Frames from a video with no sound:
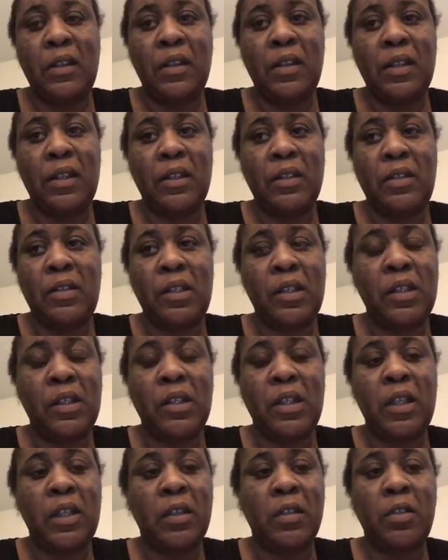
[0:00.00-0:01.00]
Like, she
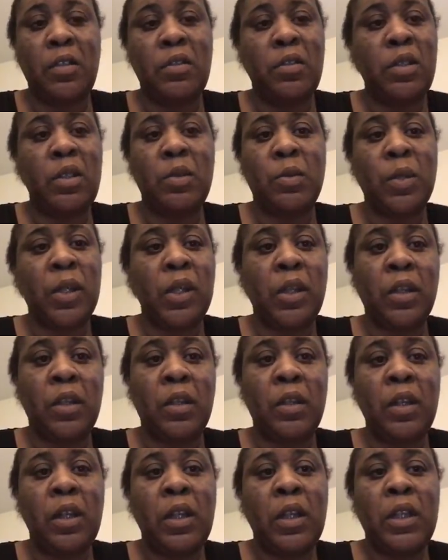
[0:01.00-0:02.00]
didn't care who you
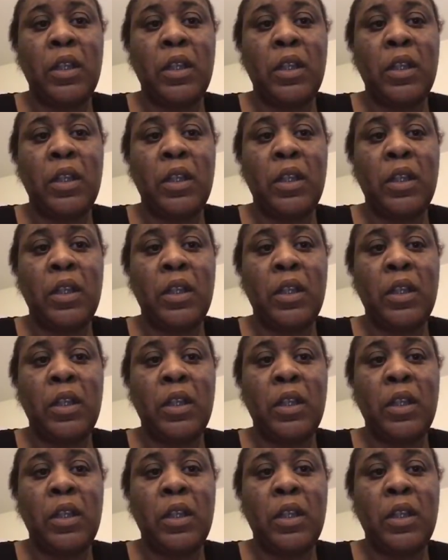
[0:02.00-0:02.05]
weren't